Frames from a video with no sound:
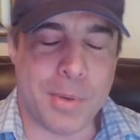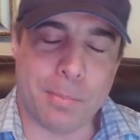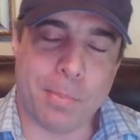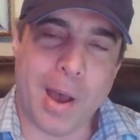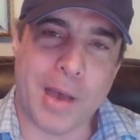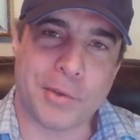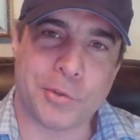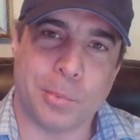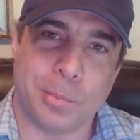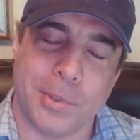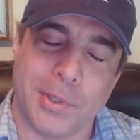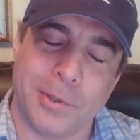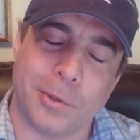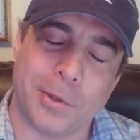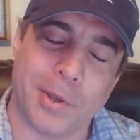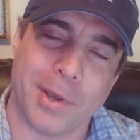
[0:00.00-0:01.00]
possibly
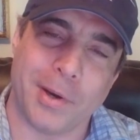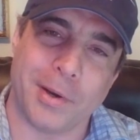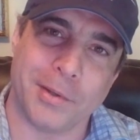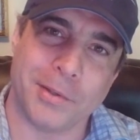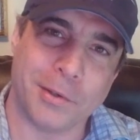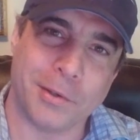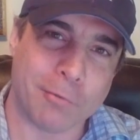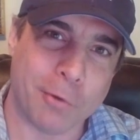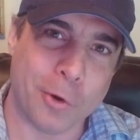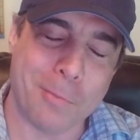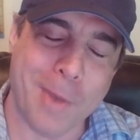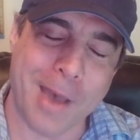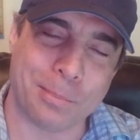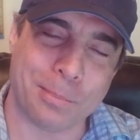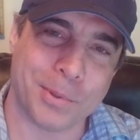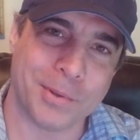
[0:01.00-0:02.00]
you'll get a
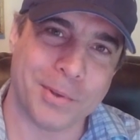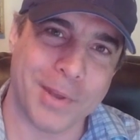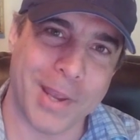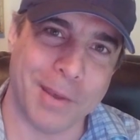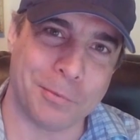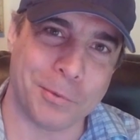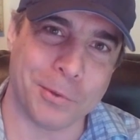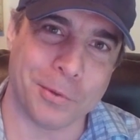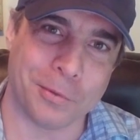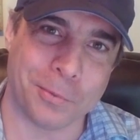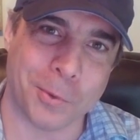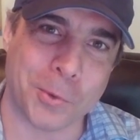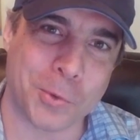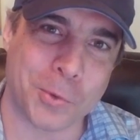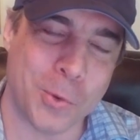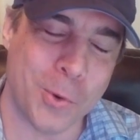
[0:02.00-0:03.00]
roadmap after the
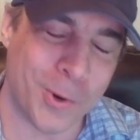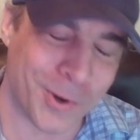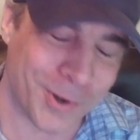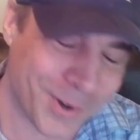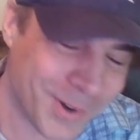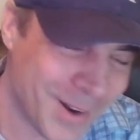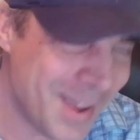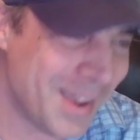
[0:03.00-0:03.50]
first quarter.